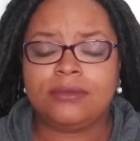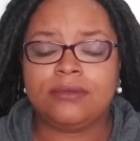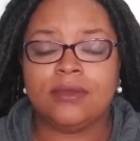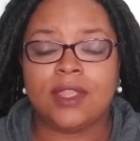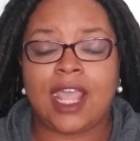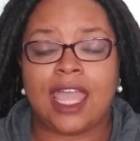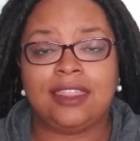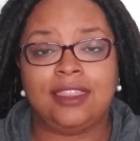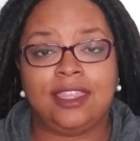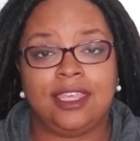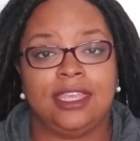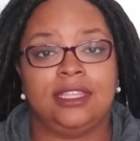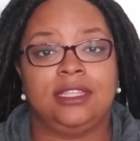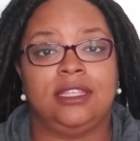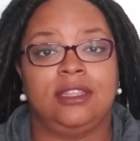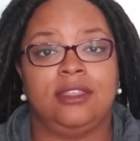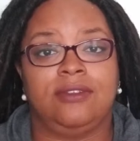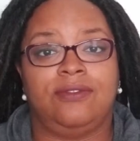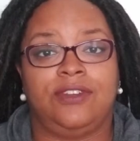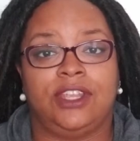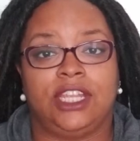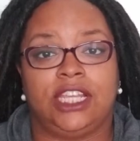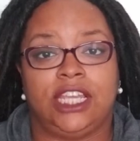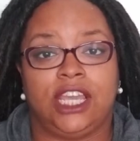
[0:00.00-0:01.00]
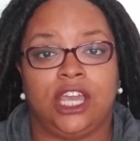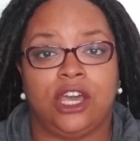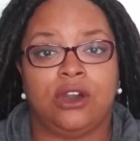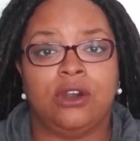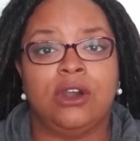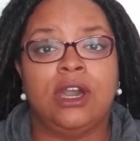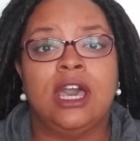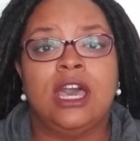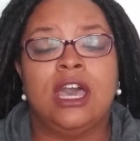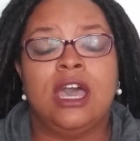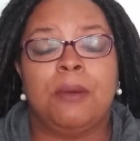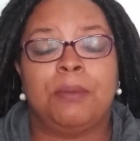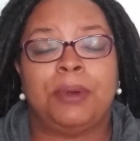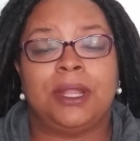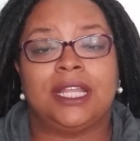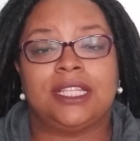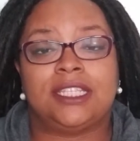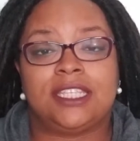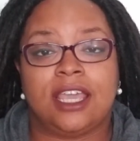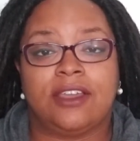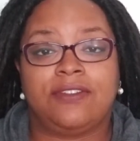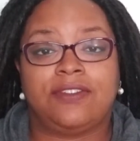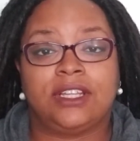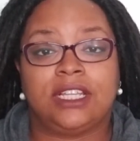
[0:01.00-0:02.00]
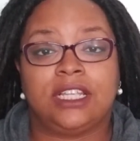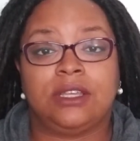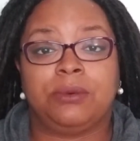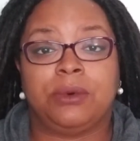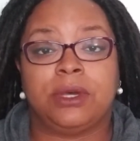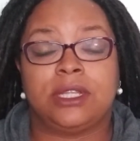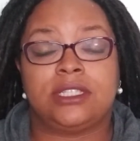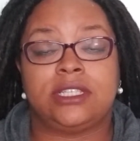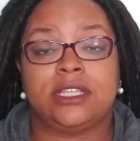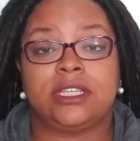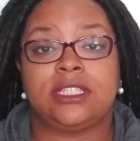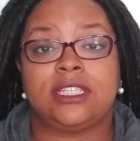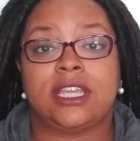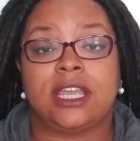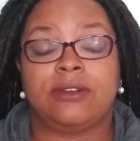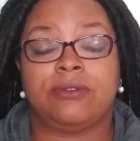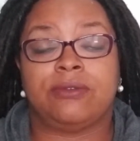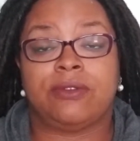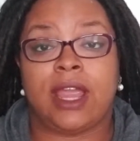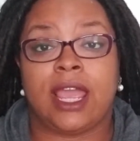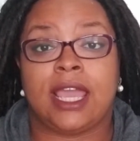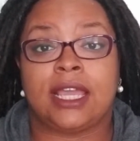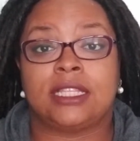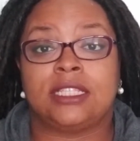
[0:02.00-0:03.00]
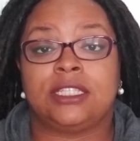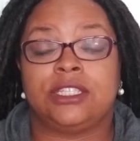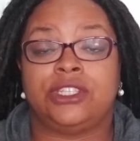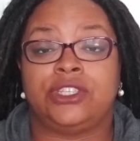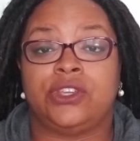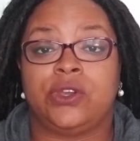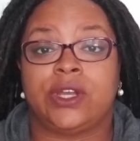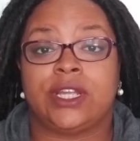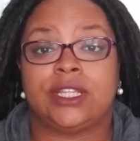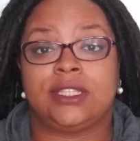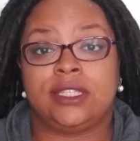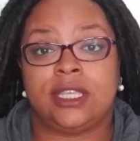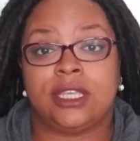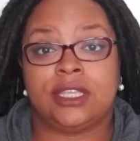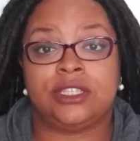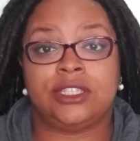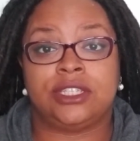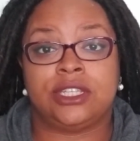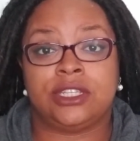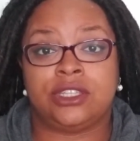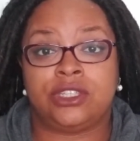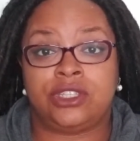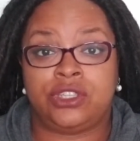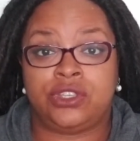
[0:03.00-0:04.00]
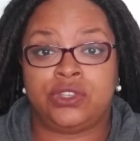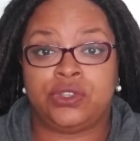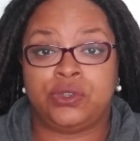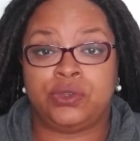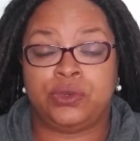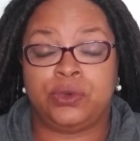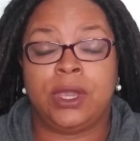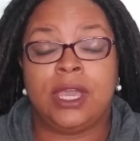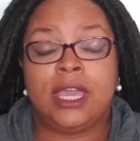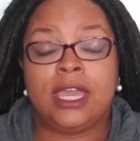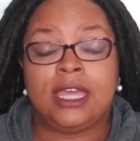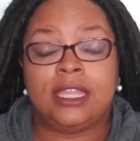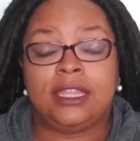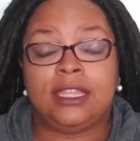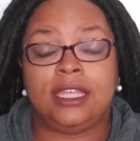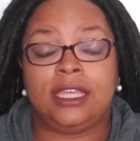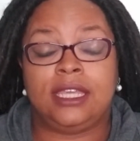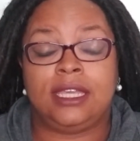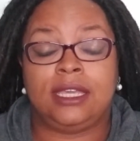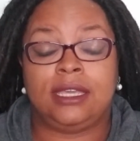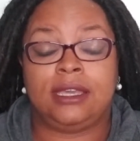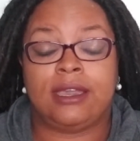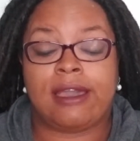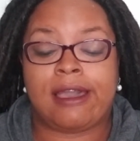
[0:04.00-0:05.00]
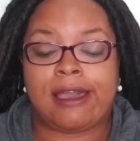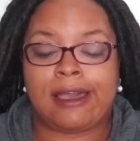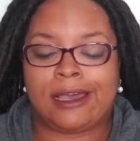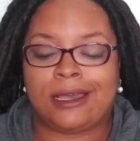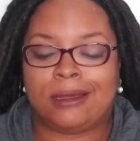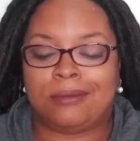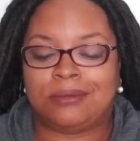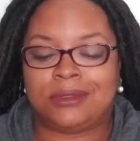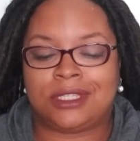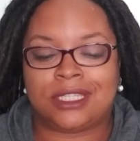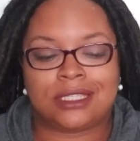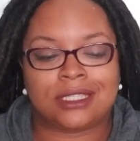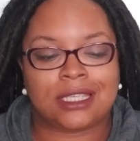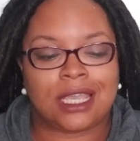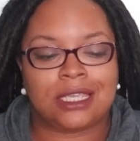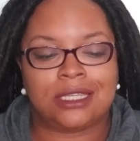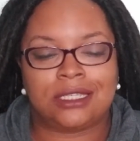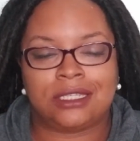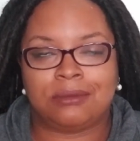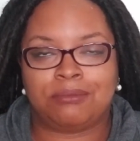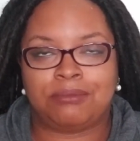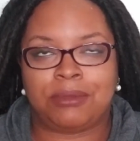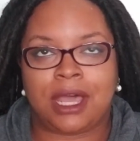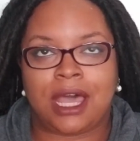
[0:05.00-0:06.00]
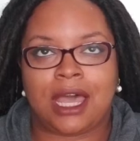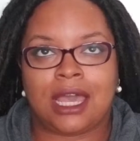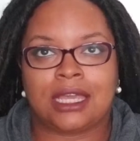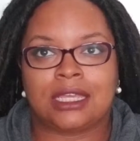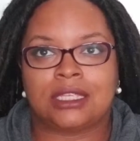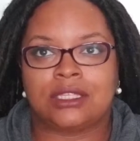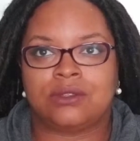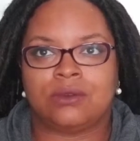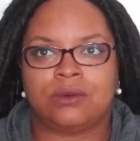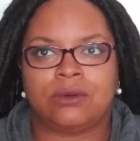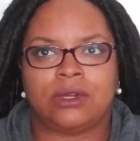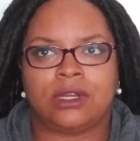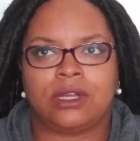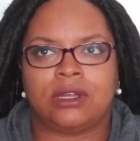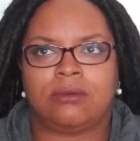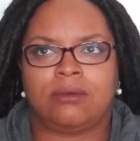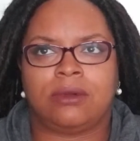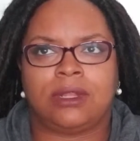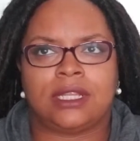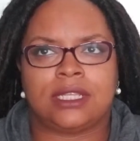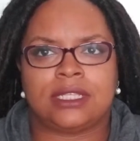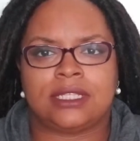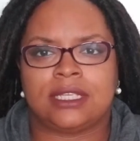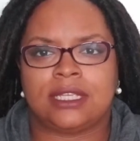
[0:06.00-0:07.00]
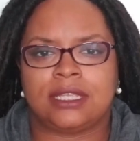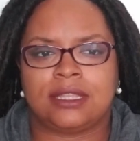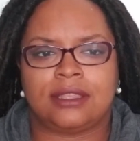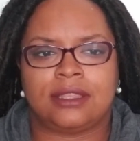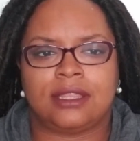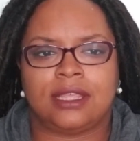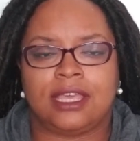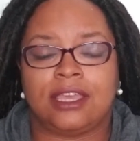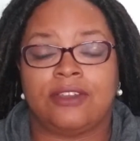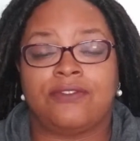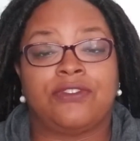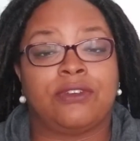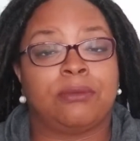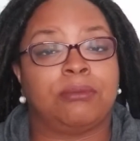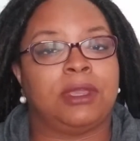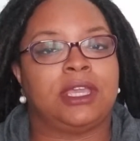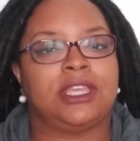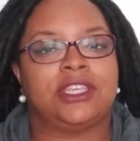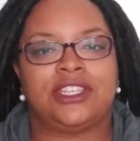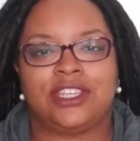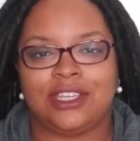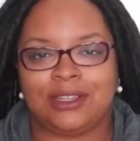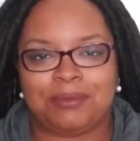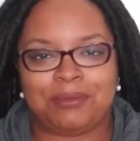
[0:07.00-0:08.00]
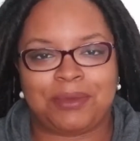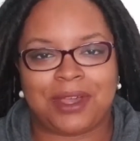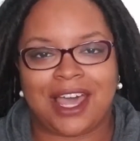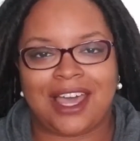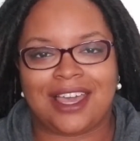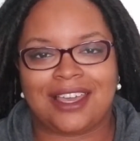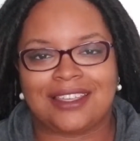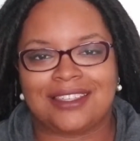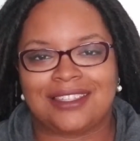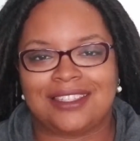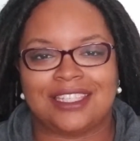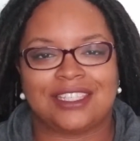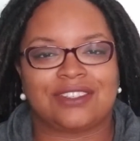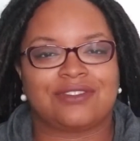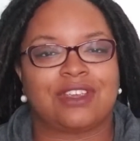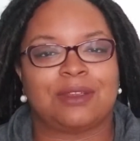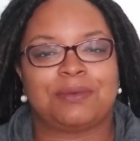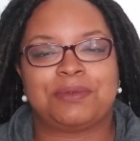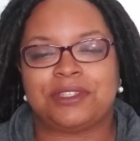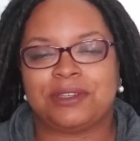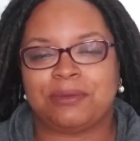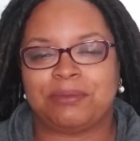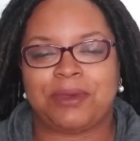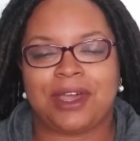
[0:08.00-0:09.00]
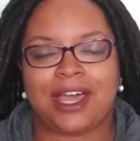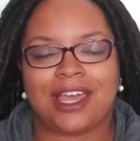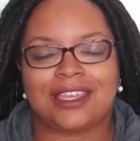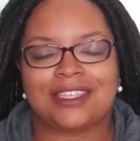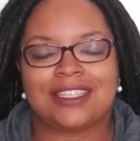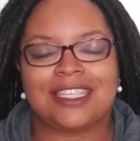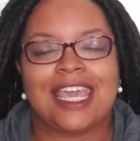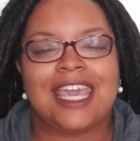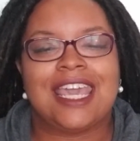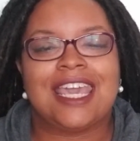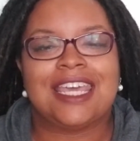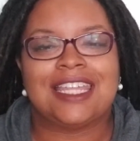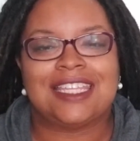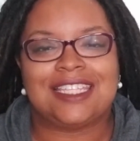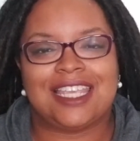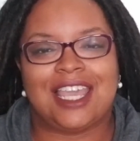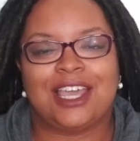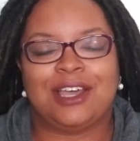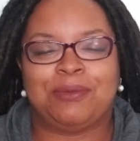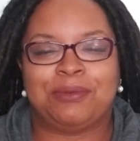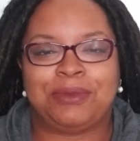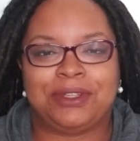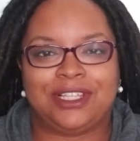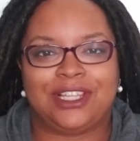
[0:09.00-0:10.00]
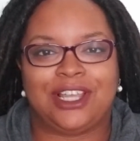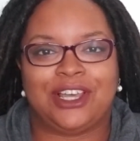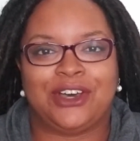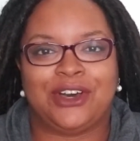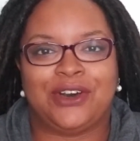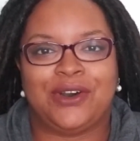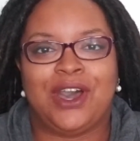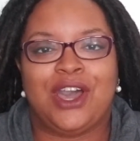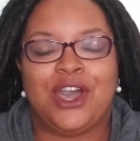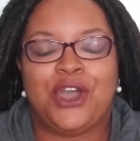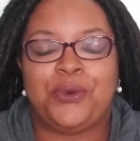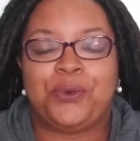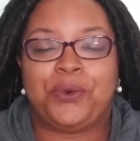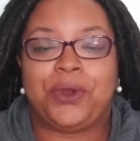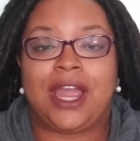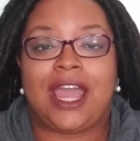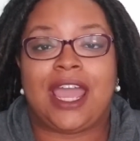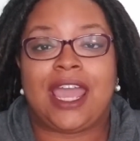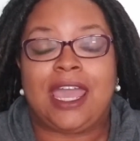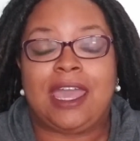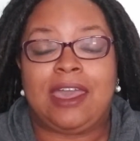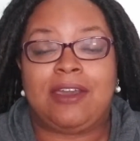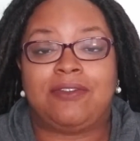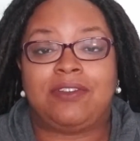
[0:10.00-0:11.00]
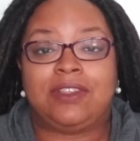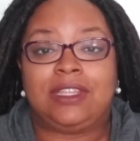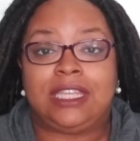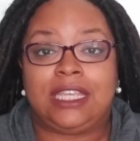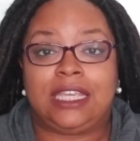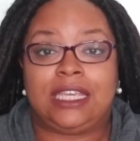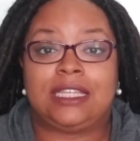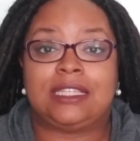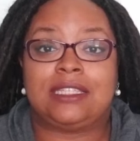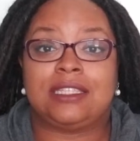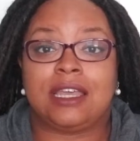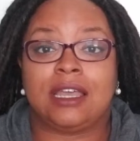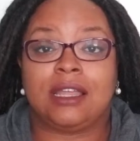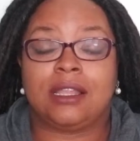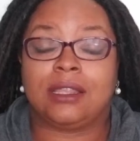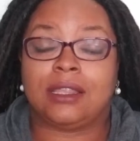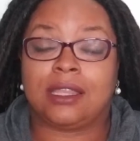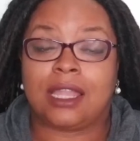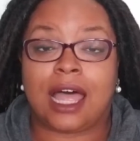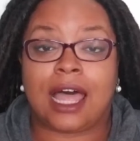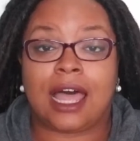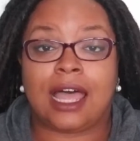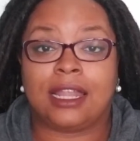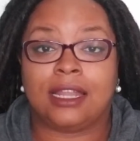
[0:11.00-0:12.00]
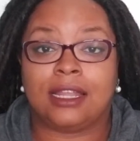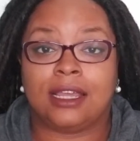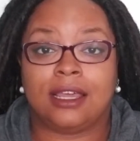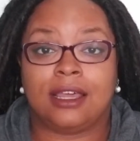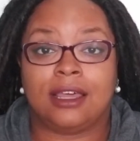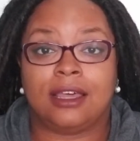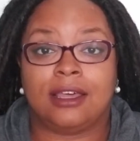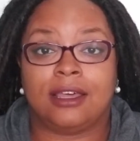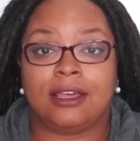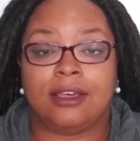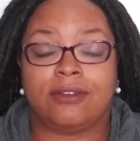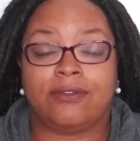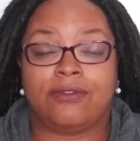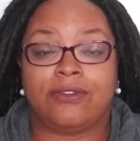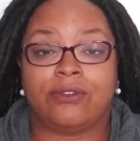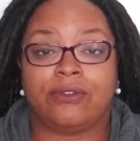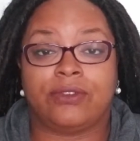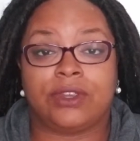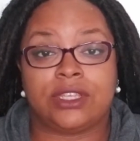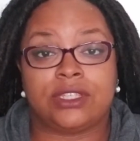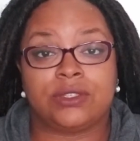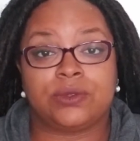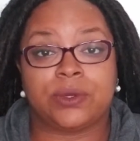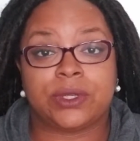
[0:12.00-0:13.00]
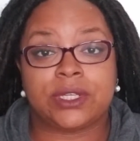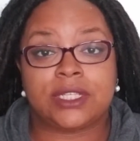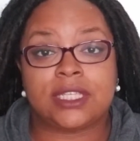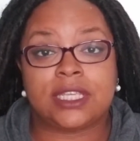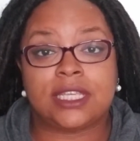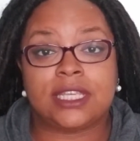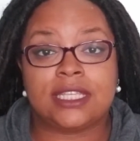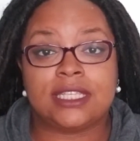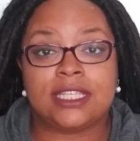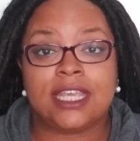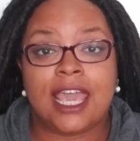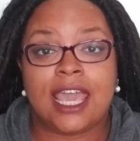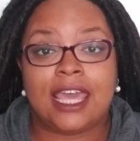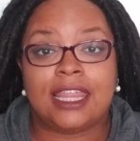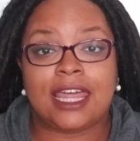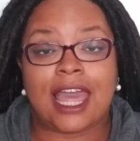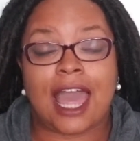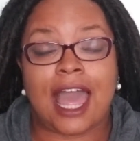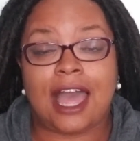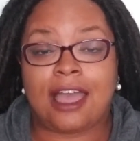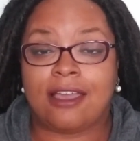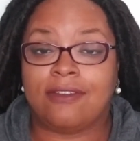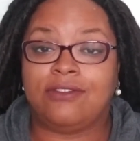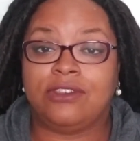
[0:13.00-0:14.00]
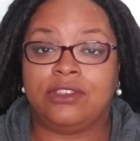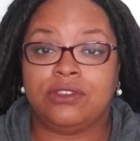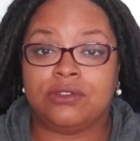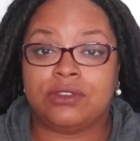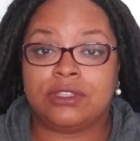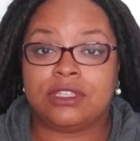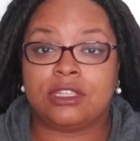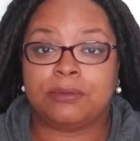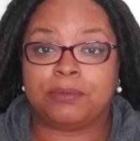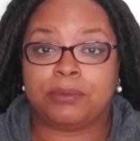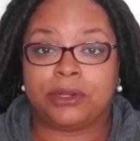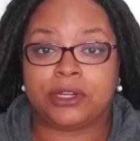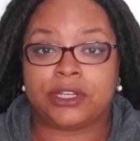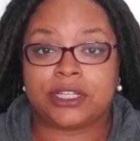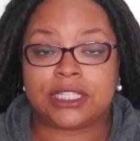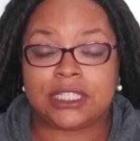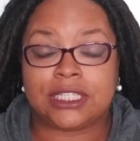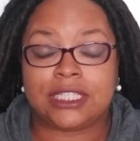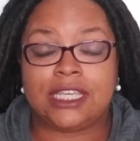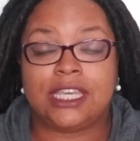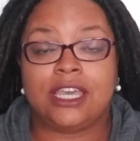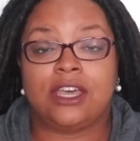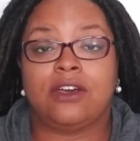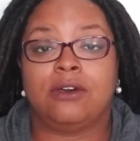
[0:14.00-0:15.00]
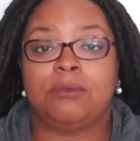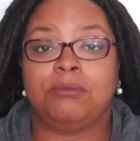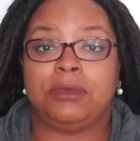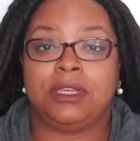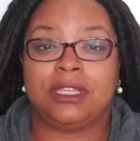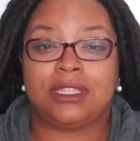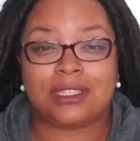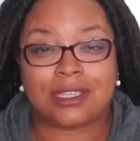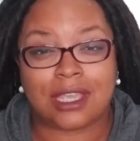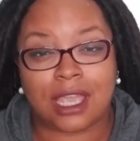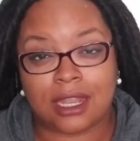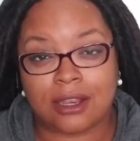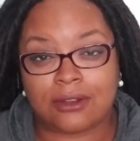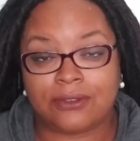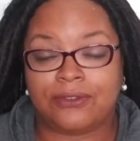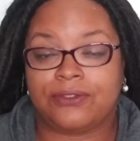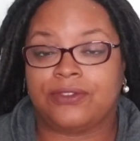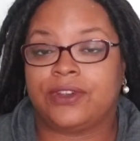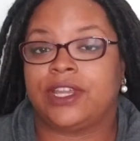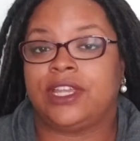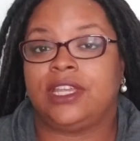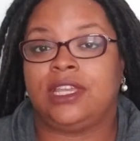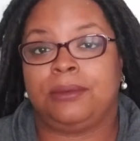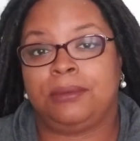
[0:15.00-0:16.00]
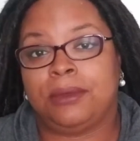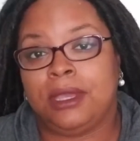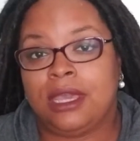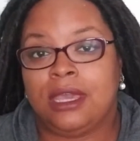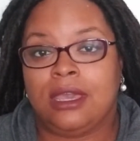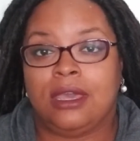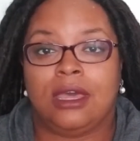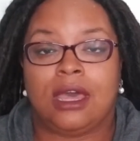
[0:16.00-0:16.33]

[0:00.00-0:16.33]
at the end of the video, but I definitely want to direct your attention to the discussion box, or what is it, the information box, description box down below, where I have linked a lot of resources that I've used to personally help me to kind of frame